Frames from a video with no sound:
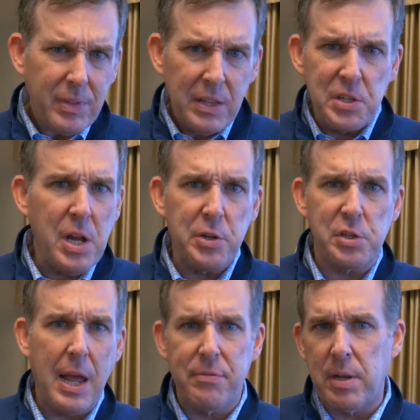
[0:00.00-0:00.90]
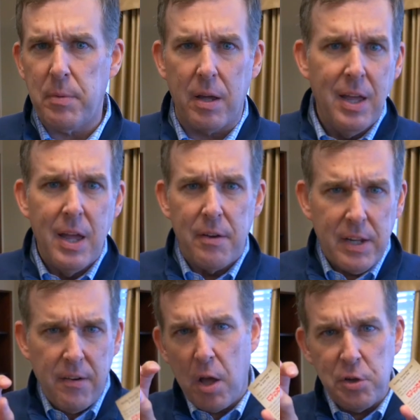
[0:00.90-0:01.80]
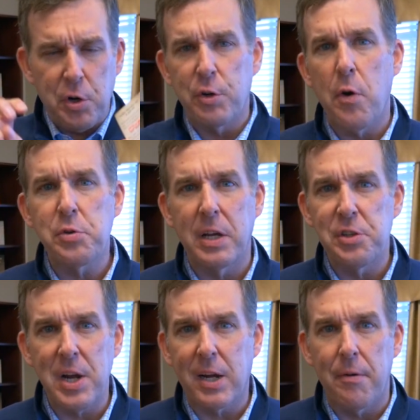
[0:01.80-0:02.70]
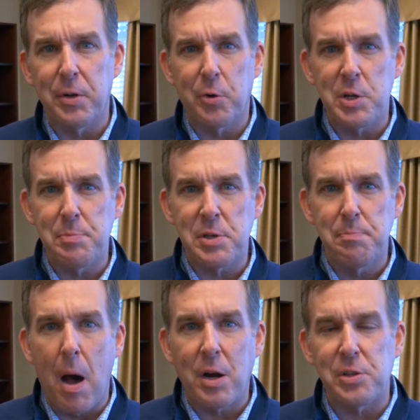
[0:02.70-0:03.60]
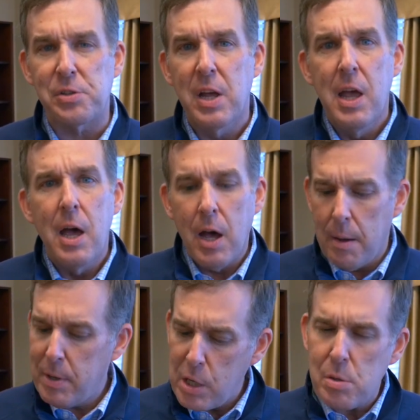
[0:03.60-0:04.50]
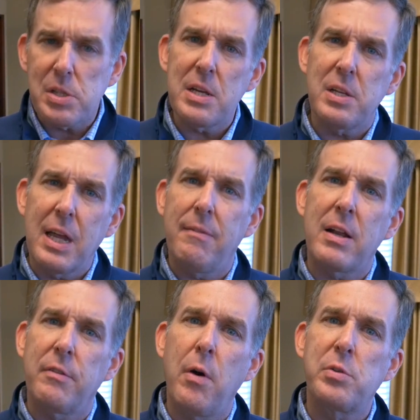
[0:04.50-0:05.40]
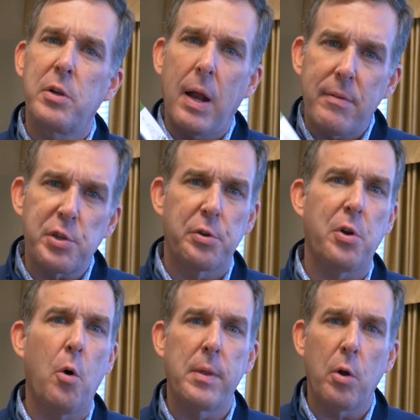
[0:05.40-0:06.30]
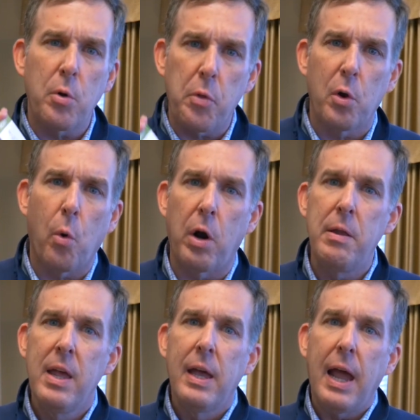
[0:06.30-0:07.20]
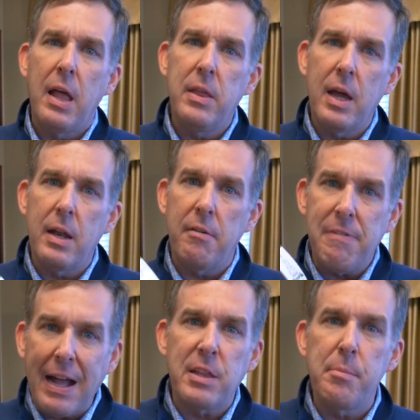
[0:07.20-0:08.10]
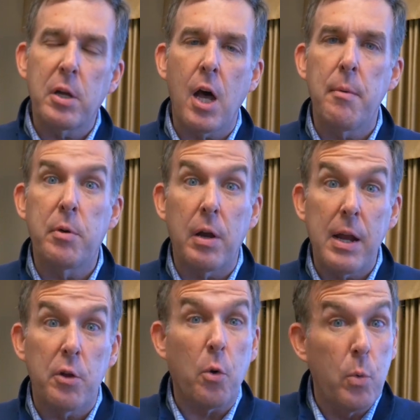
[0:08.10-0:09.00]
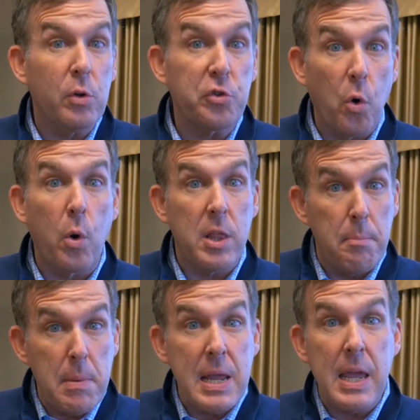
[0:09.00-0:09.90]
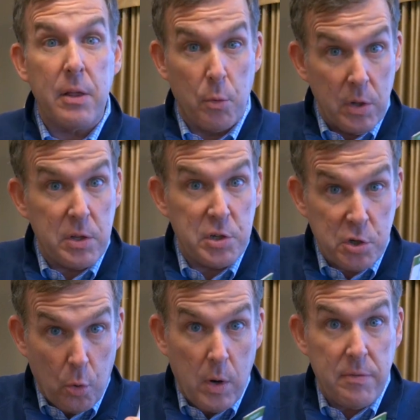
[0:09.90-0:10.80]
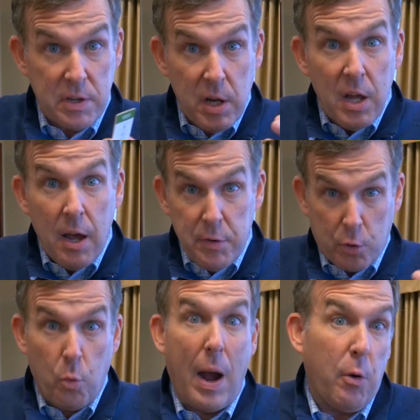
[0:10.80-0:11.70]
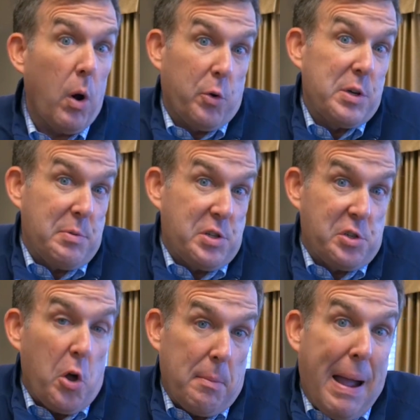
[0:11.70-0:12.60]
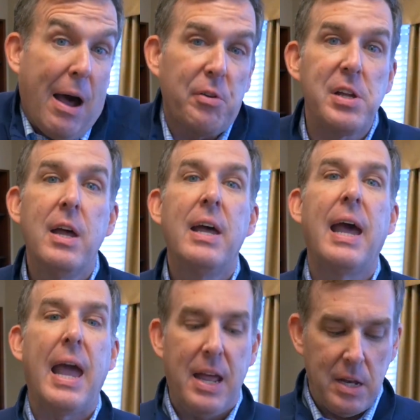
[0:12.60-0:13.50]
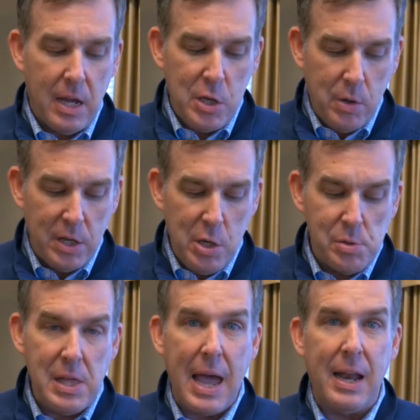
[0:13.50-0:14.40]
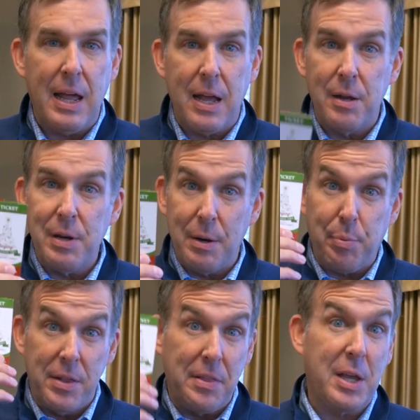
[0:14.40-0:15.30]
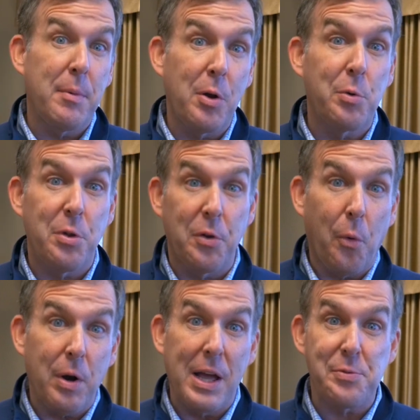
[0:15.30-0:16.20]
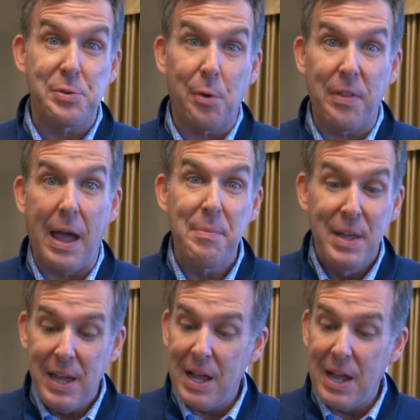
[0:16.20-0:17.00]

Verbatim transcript: This is not just to have something to other church folks can check off their Christmas boxes, uh, but use these to give out to folks that don't have a church home, that don't know the Lord, and then invite them to come to hear the real story, the meaning, and the, really the story of the of the what, Christmas is all about. And uh, you can use that uh, and pray that they come to know the Lord as a result of that.